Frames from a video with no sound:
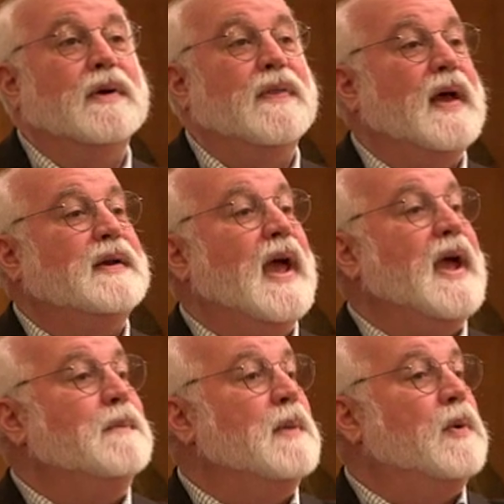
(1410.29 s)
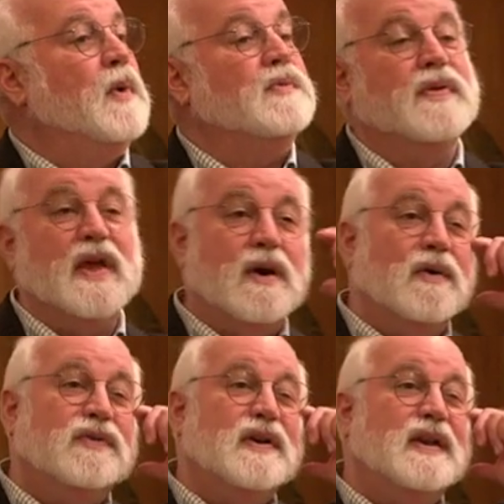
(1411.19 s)
and that gang member over there
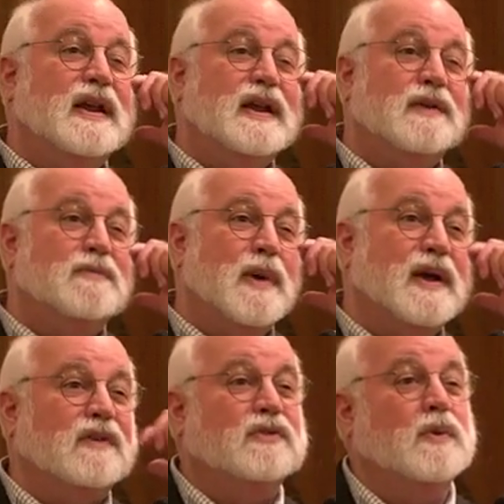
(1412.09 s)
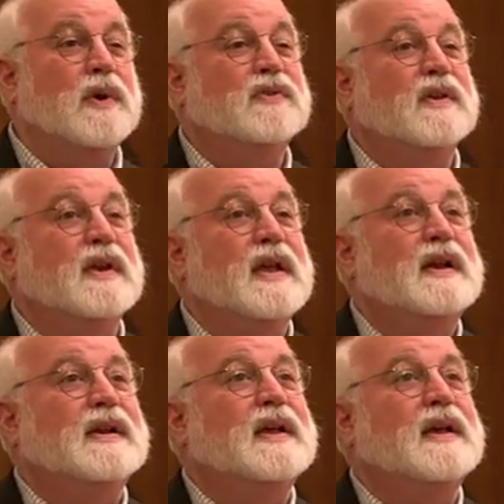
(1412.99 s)
is in need of my exquisite
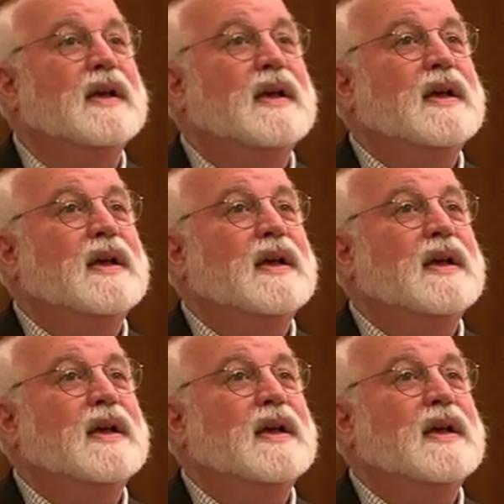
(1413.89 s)
healing.